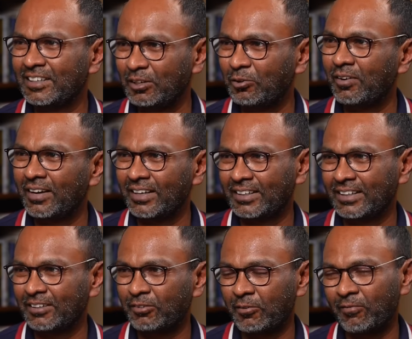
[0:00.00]
You know, like
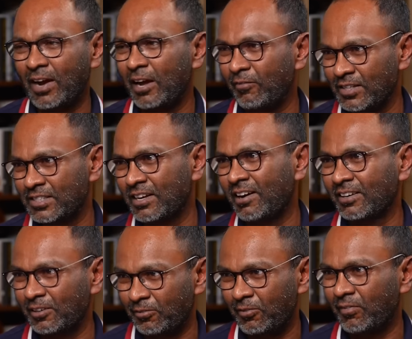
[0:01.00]
from where we
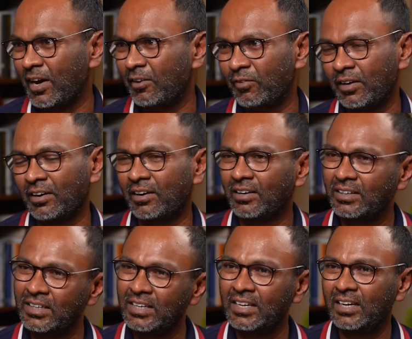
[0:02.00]
started, from where we are,
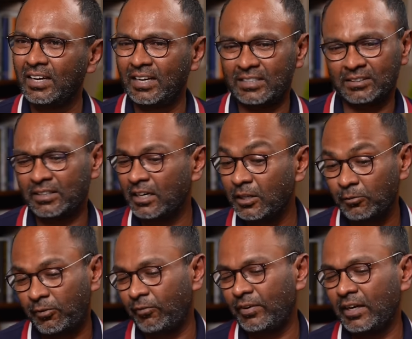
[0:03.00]
it's a
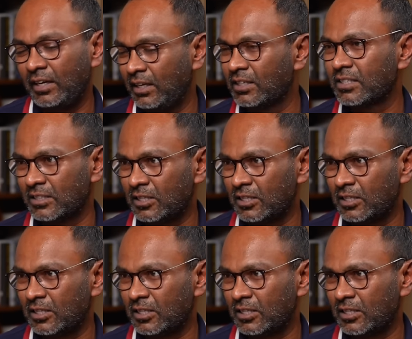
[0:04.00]
10, 15 years.